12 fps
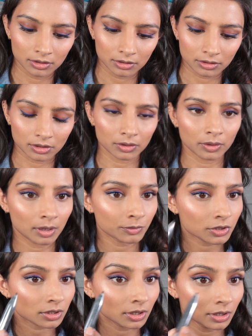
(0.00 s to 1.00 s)
So I'm
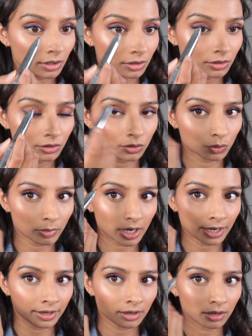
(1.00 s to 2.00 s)
just going to do
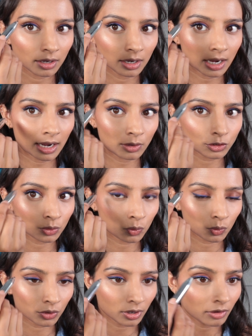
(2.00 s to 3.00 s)
my outer
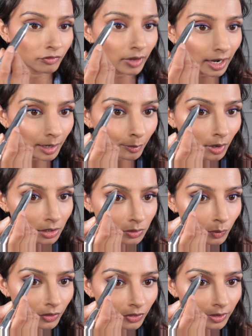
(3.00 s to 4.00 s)
corner of the eyebrows
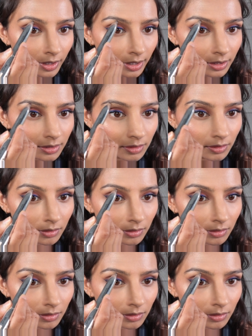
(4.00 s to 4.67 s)
with this.